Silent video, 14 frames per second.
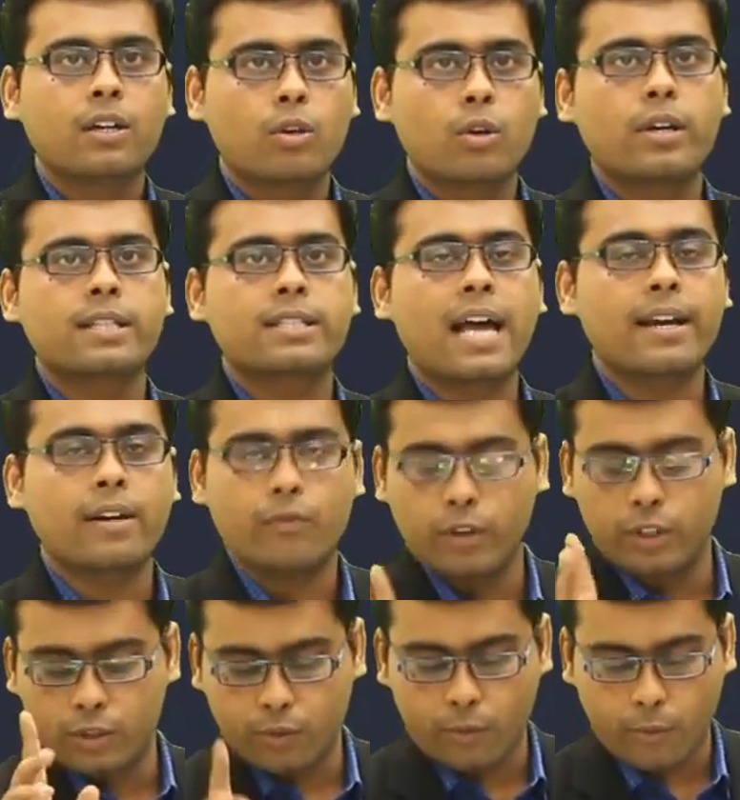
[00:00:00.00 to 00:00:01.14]
to decide
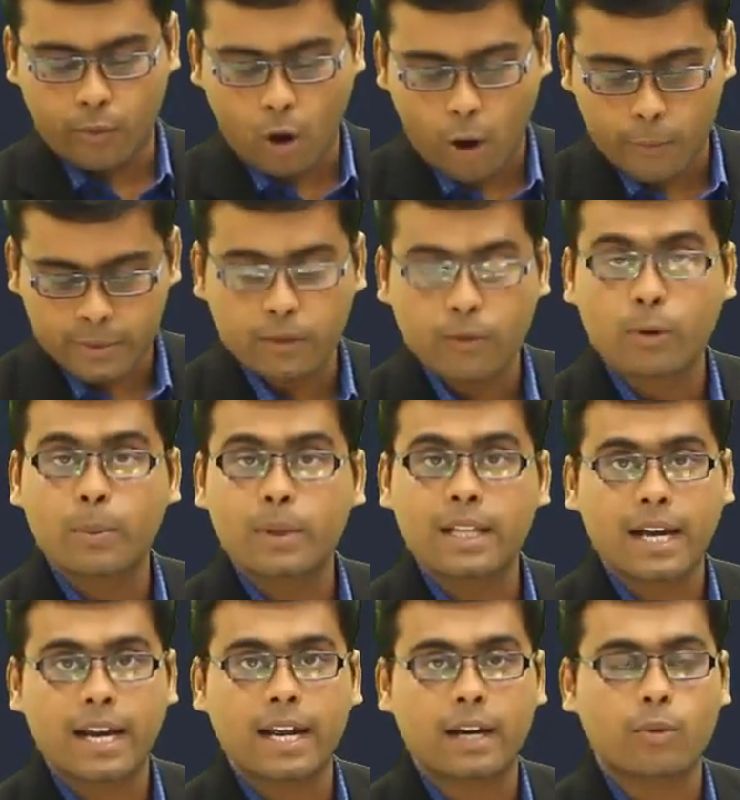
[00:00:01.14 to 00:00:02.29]
which option would be
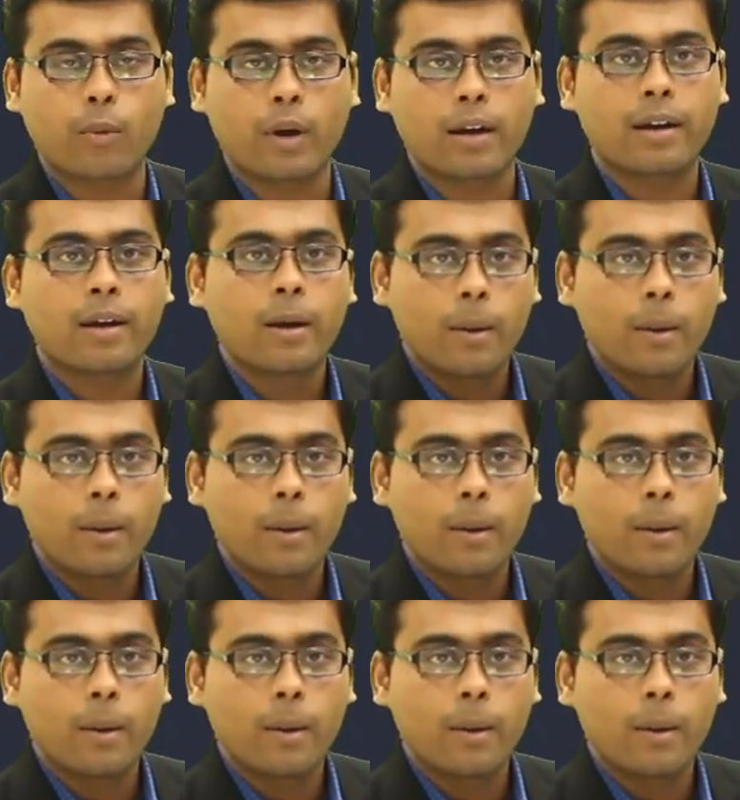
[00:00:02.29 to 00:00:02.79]
the correct one.